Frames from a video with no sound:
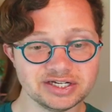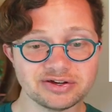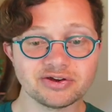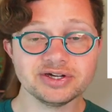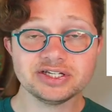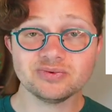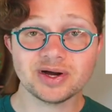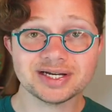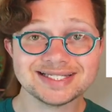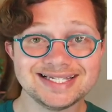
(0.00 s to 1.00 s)
You're going to
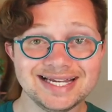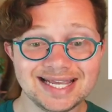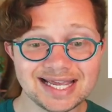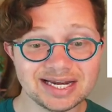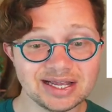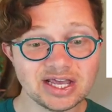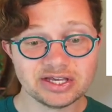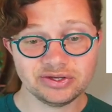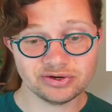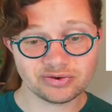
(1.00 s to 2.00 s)
want a CDN.
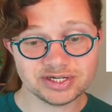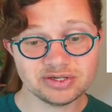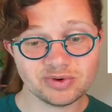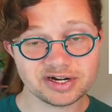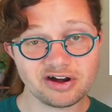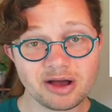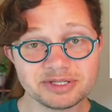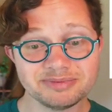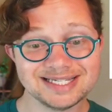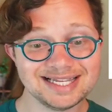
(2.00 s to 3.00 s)
You're going to want an
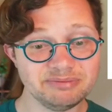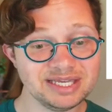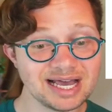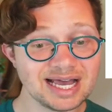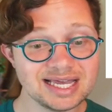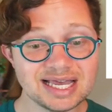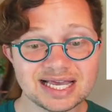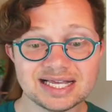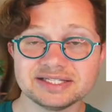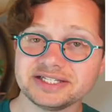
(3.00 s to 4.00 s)
optimized API
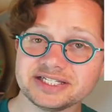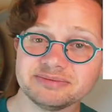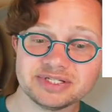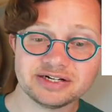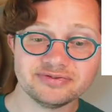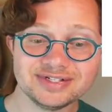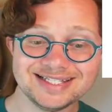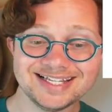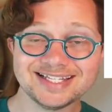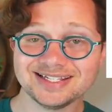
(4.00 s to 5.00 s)
and systems that are
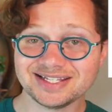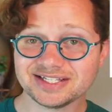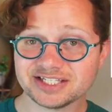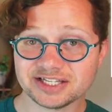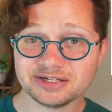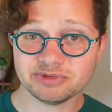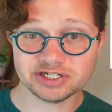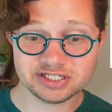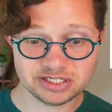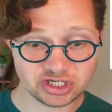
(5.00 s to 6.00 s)
resistant to sudden
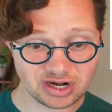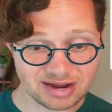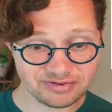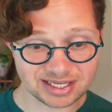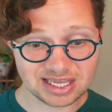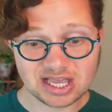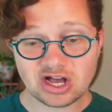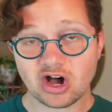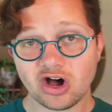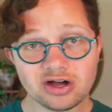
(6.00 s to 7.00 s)
bursts in traffic.
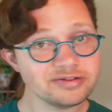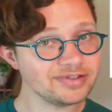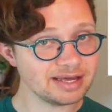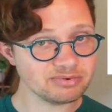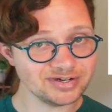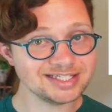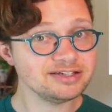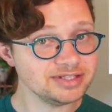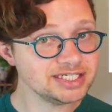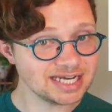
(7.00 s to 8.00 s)
All of that points
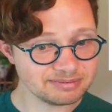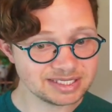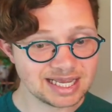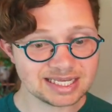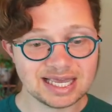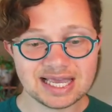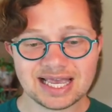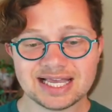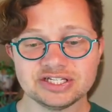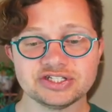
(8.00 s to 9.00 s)
to the Jamstack
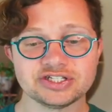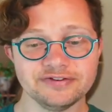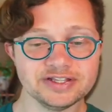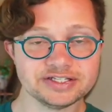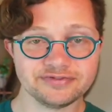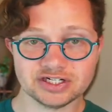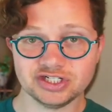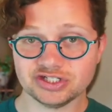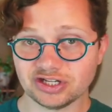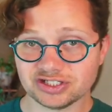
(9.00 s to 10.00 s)
and to serverless
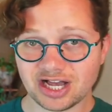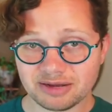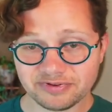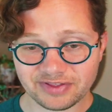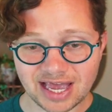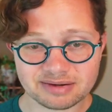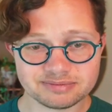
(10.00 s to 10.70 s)
functions on top of that.